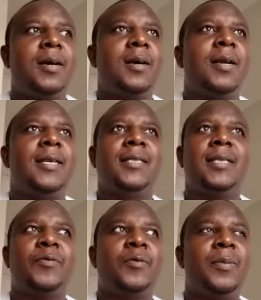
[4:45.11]
Let's
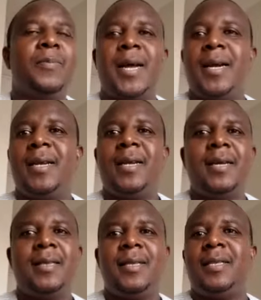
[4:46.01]
say from a
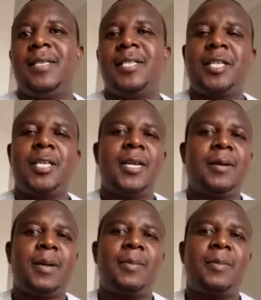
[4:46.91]
Monday, and then they screen up